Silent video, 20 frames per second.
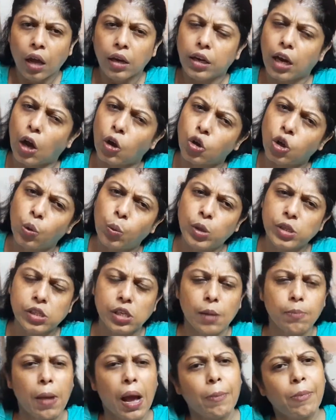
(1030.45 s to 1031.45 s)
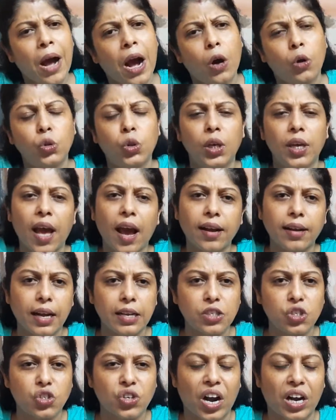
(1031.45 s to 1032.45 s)
Now you will say, ma'am, how they are
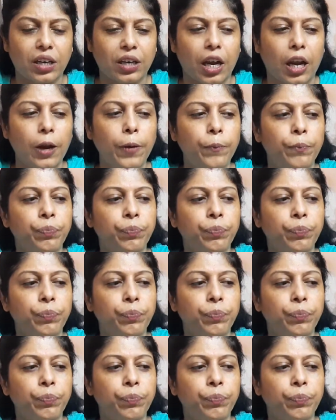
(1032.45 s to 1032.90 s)
constructing?